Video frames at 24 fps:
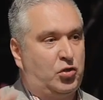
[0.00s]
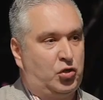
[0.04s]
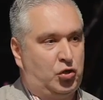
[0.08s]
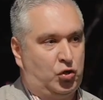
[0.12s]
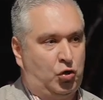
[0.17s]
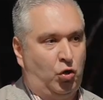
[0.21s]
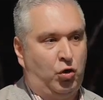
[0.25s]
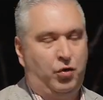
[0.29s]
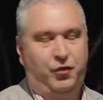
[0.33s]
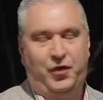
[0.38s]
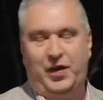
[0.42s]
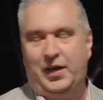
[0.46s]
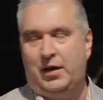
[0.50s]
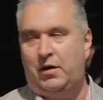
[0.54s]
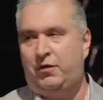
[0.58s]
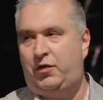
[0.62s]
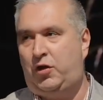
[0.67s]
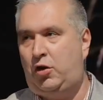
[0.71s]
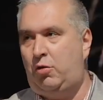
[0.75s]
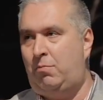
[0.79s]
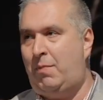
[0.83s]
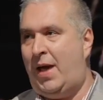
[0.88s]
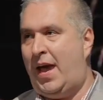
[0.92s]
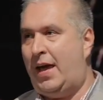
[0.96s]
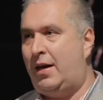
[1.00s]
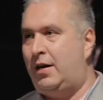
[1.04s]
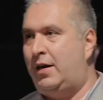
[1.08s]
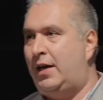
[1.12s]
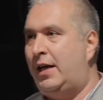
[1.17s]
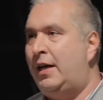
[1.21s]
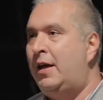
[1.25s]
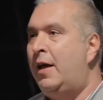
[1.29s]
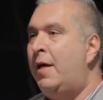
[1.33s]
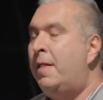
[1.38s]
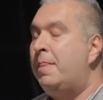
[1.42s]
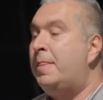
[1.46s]
serving of
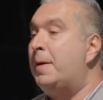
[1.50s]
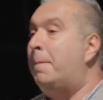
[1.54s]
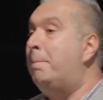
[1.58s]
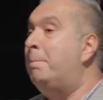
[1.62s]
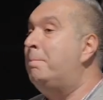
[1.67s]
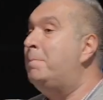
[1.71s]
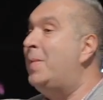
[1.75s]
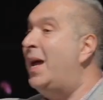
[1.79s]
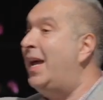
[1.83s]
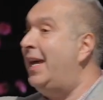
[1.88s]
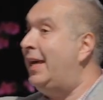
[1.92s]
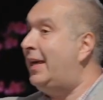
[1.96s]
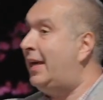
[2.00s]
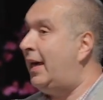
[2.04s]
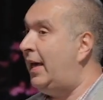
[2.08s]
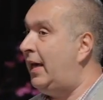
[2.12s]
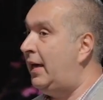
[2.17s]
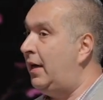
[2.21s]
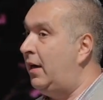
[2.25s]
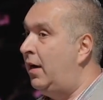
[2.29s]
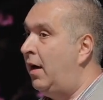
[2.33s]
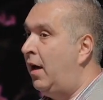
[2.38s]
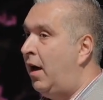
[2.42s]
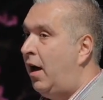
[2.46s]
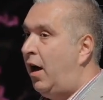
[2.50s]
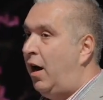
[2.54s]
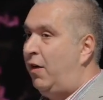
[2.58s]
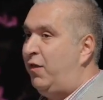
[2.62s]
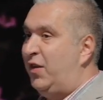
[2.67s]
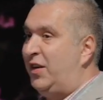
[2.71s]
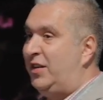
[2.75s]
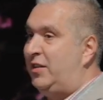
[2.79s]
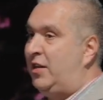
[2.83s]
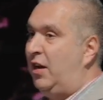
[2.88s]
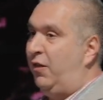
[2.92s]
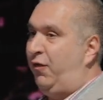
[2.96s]
humanity, the making of a
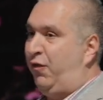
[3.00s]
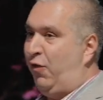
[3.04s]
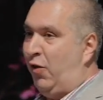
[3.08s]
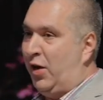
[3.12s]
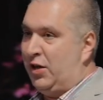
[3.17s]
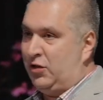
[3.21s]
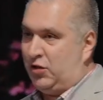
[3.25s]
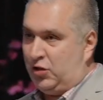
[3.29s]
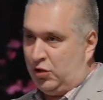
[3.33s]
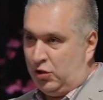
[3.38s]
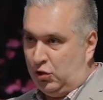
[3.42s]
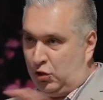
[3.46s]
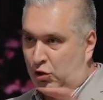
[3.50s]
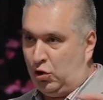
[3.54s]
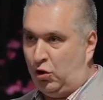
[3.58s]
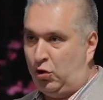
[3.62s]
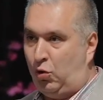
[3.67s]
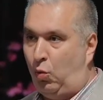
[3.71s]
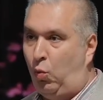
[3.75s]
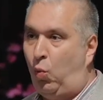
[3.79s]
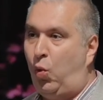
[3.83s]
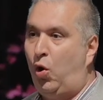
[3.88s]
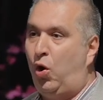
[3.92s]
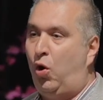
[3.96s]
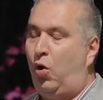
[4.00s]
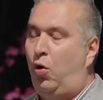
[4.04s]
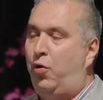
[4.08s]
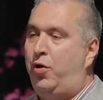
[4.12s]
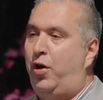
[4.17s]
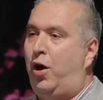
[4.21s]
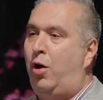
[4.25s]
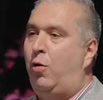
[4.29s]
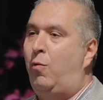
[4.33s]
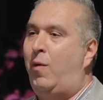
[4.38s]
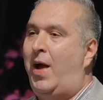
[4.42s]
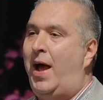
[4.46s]
difference to the world
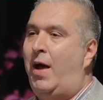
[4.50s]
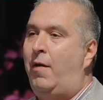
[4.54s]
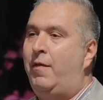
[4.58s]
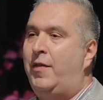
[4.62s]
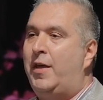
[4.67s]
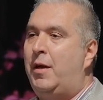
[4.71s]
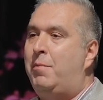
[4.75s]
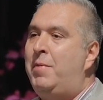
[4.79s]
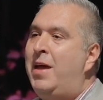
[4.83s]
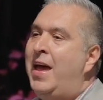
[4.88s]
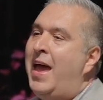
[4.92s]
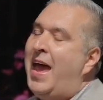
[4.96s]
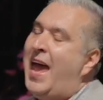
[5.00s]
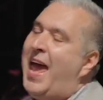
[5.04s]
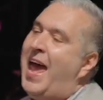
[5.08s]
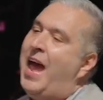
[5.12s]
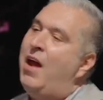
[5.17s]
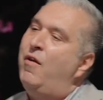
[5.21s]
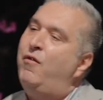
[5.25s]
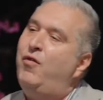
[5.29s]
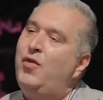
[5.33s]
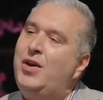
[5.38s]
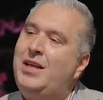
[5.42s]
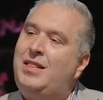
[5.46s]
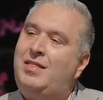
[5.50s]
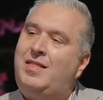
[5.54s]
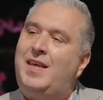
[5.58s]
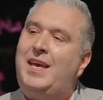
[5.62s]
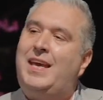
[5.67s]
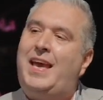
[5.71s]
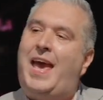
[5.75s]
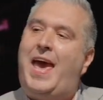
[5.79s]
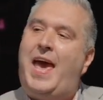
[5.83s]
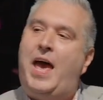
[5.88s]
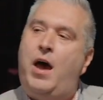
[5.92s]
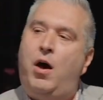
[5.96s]
around them,
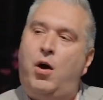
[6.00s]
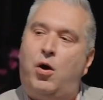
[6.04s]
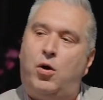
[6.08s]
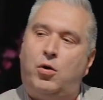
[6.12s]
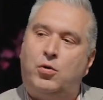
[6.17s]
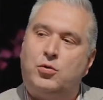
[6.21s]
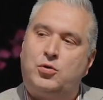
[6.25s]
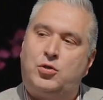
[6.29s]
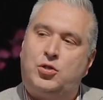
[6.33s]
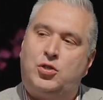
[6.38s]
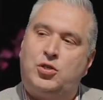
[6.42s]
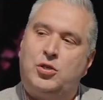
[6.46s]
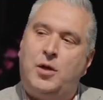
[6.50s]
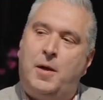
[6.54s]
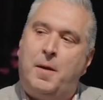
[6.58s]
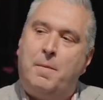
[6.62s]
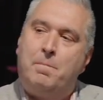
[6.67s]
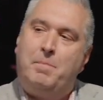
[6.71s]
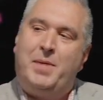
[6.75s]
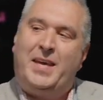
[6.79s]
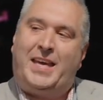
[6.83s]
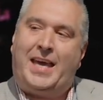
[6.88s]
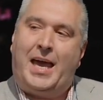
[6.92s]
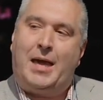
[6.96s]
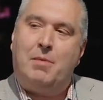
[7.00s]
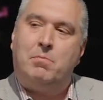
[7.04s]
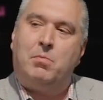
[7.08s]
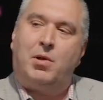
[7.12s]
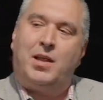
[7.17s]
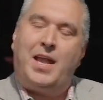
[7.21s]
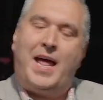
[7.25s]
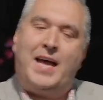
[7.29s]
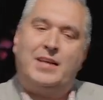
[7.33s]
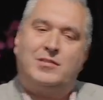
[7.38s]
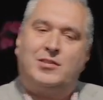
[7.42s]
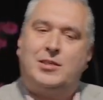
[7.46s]
everything else became
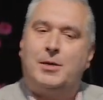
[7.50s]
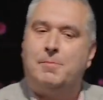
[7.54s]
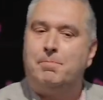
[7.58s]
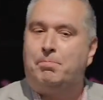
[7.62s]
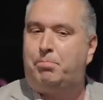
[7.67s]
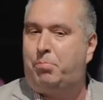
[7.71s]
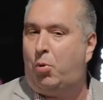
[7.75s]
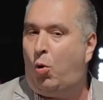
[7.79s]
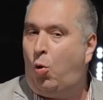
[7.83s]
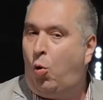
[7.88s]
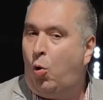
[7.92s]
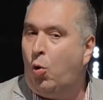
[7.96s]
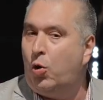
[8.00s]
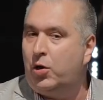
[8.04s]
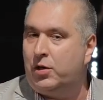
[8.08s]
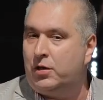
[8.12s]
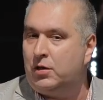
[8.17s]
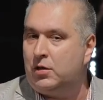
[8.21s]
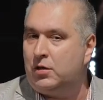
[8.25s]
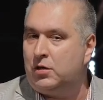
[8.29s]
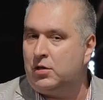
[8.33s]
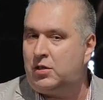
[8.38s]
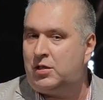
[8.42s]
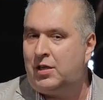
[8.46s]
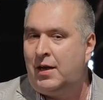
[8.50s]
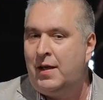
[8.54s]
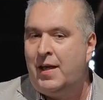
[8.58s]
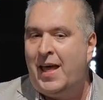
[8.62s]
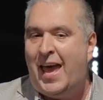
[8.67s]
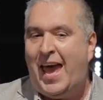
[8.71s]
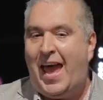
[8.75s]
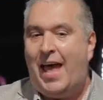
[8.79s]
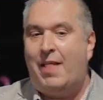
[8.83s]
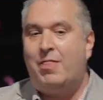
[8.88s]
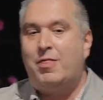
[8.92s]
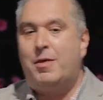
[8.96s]
less important,
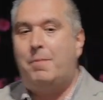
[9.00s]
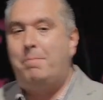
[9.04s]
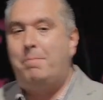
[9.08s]
and the